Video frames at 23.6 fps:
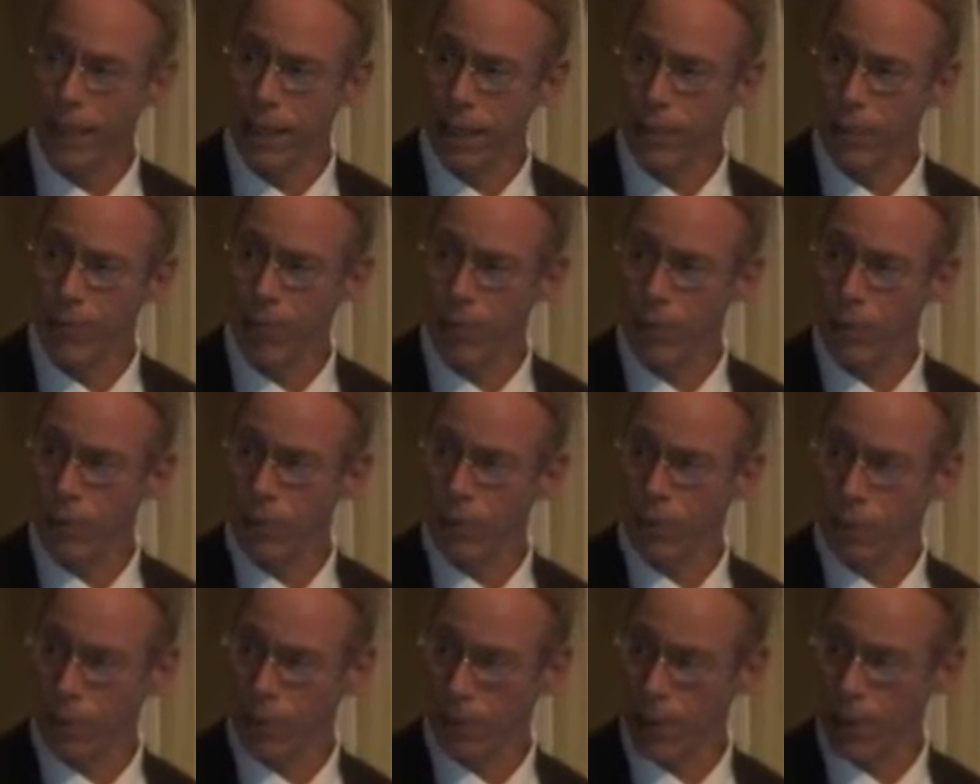come from a
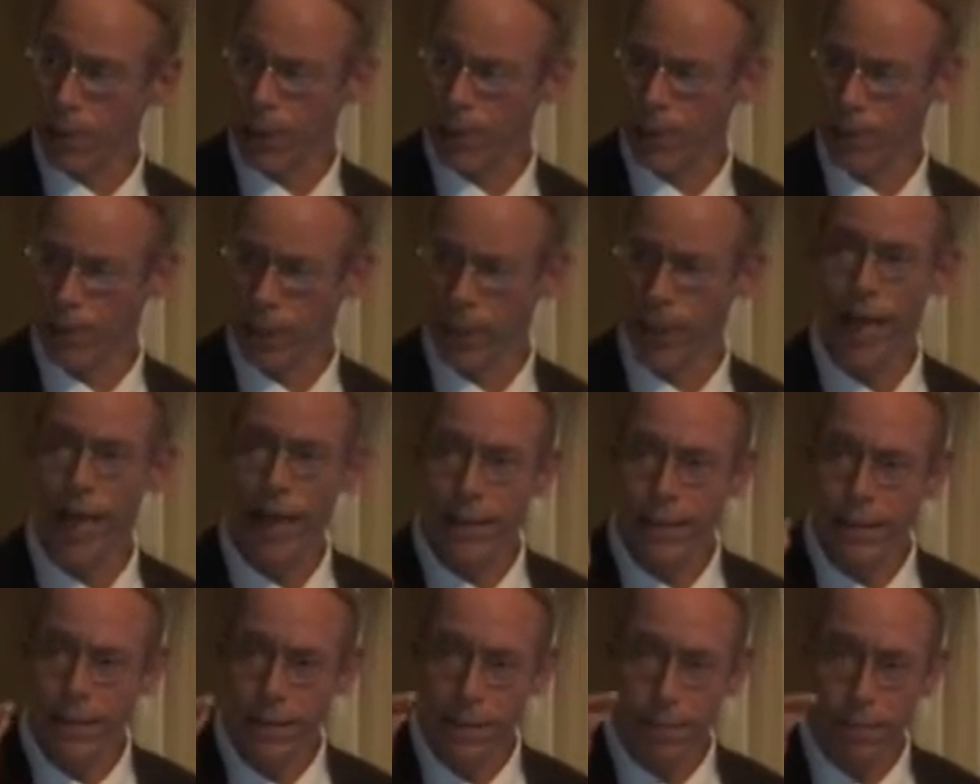certain pedigree,
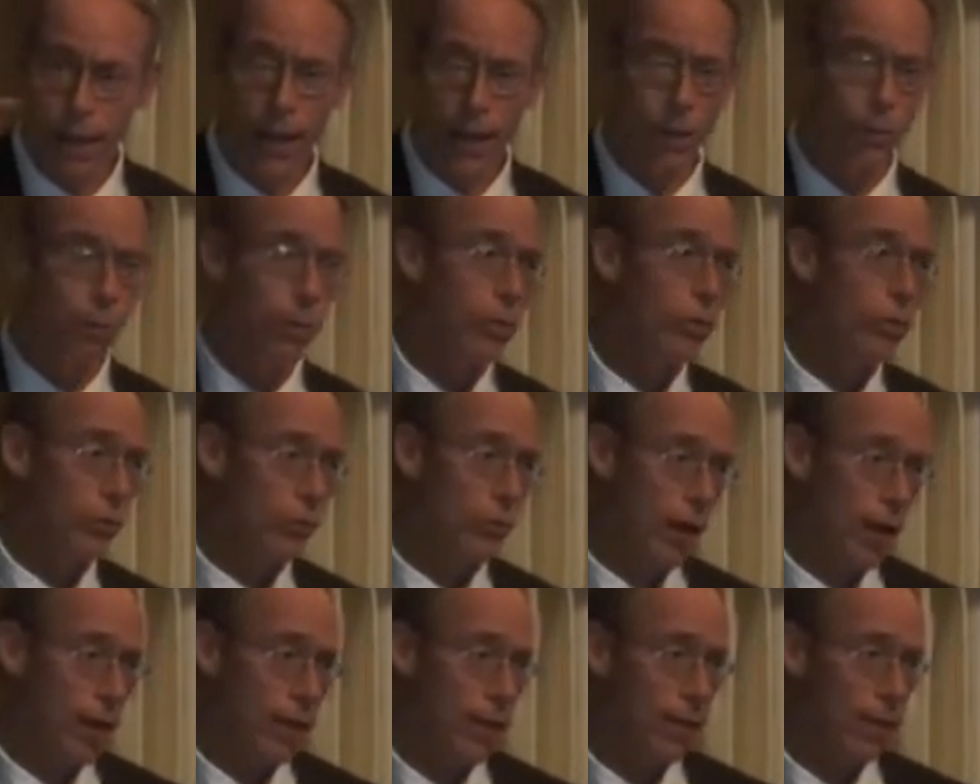it doesn't matter what your
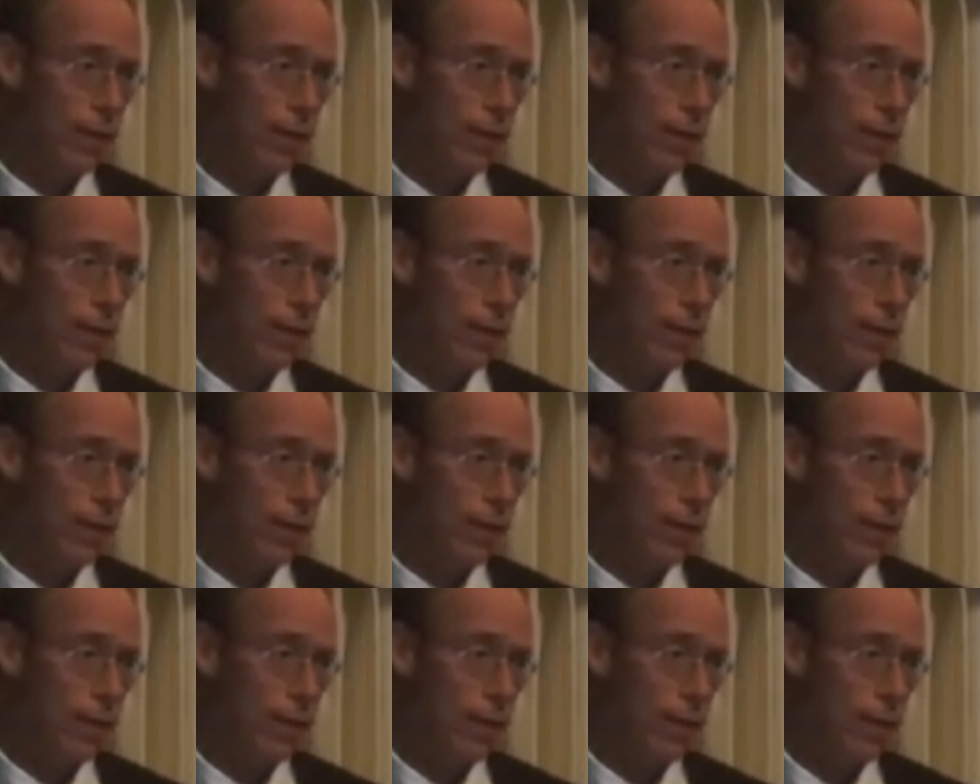rank